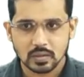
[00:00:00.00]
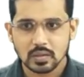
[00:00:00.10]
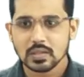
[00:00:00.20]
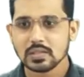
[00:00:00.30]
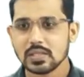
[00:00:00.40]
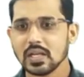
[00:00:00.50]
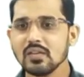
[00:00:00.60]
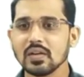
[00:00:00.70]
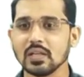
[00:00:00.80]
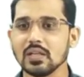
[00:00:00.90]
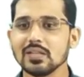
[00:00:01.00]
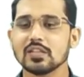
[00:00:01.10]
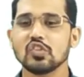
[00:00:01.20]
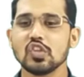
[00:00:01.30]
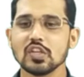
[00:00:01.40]
Second one is
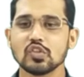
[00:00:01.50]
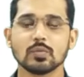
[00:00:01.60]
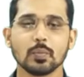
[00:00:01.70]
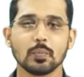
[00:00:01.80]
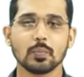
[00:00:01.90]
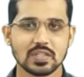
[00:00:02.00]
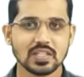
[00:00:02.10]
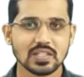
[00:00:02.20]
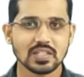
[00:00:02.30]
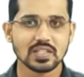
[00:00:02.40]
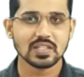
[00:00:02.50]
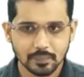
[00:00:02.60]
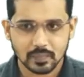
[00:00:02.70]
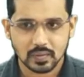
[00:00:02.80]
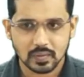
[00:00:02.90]
change of the processing scheme.
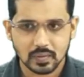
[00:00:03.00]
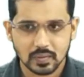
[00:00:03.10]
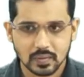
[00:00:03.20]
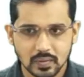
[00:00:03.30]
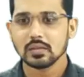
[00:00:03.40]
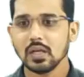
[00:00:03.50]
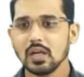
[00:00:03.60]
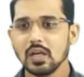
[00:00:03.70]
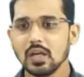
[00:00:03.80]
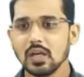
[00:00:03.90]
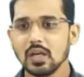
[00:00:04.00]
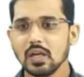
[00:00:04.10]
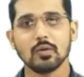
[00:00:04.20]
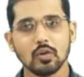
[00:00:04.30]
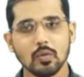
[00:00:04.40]
Third one is
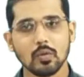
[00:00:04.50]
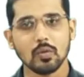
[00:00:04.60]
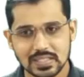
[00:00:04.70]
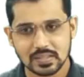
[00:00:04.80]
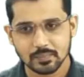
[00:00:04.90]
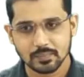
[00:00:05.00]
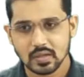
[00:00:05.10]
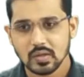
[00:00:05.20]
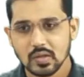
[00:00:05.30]
economics.